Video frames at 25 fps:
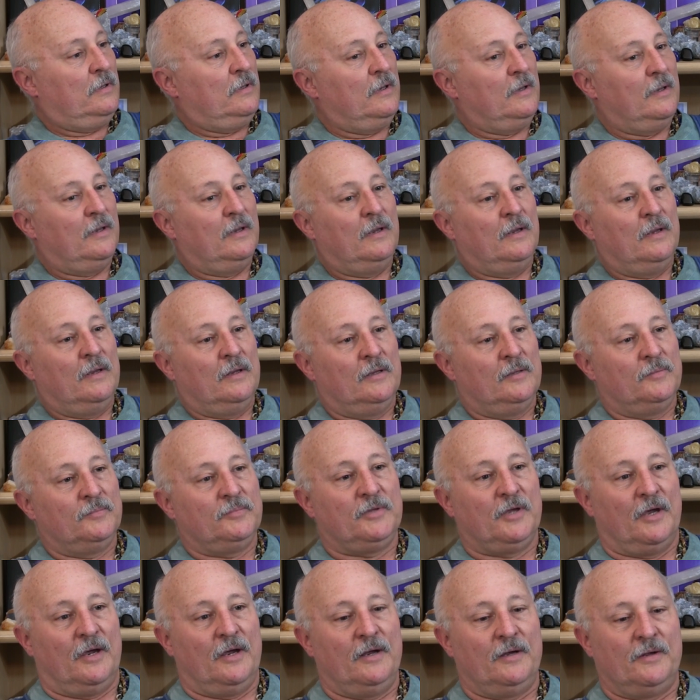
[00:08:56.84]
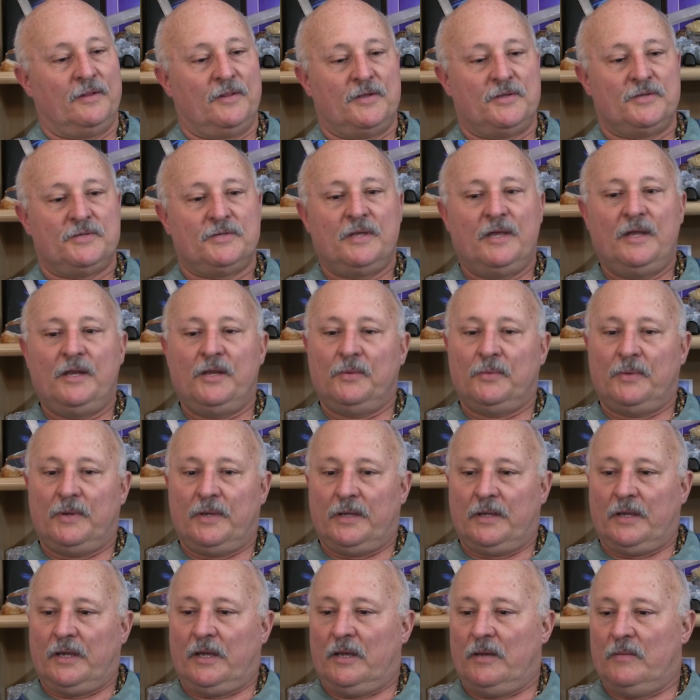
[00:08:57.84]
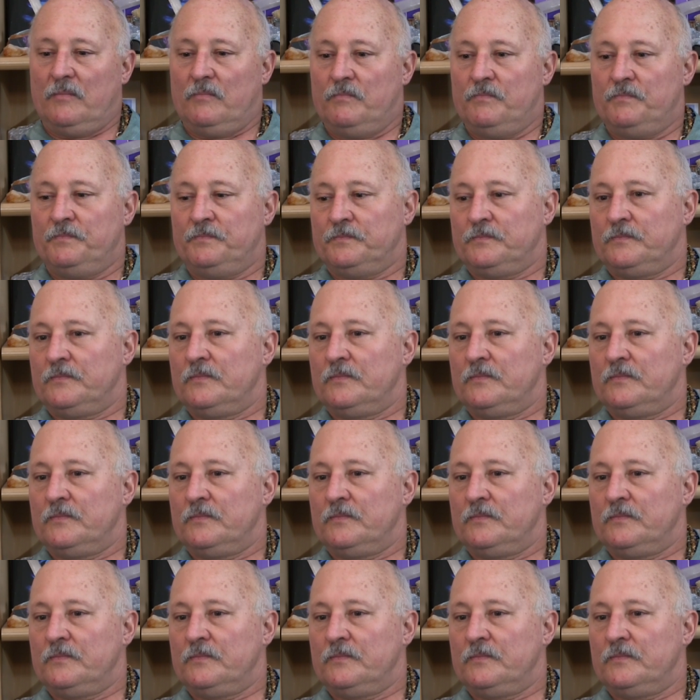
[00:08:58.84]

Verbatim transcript: I'm tired of this. Anyway, um,